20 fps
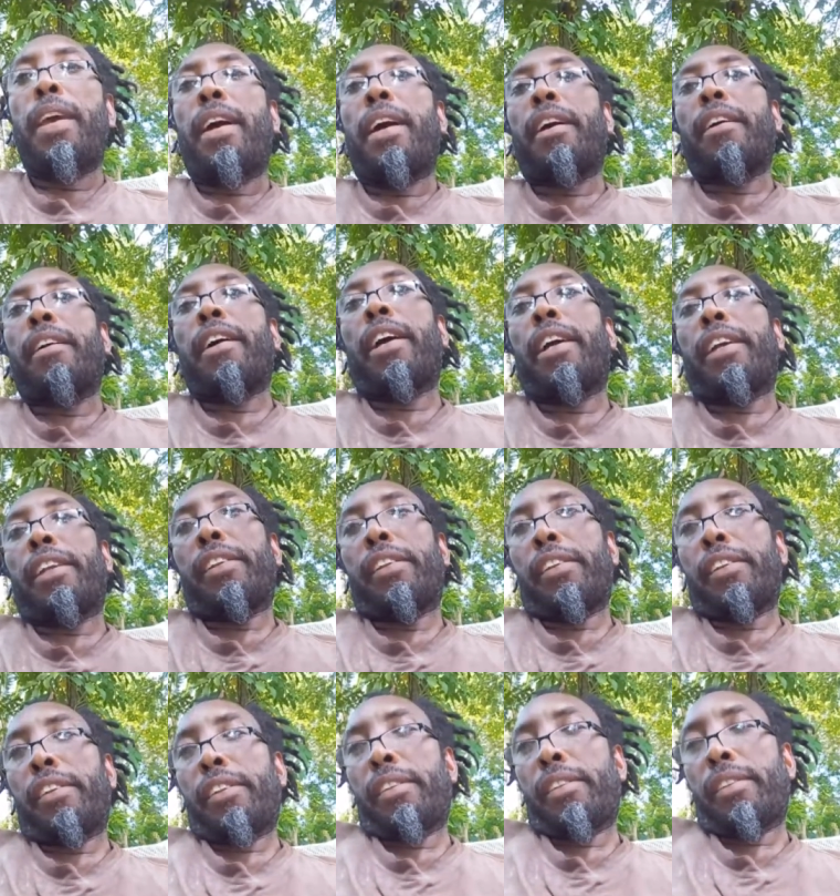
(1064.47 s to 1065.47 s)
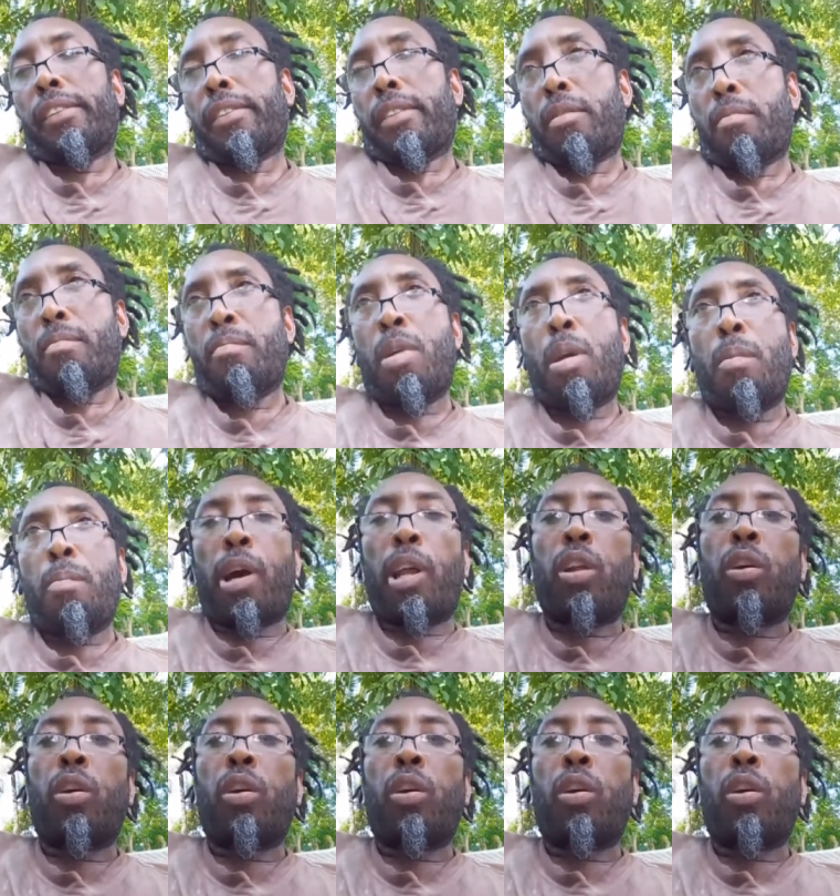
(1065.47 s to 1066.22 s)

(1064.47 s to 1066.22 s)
Alright. Remember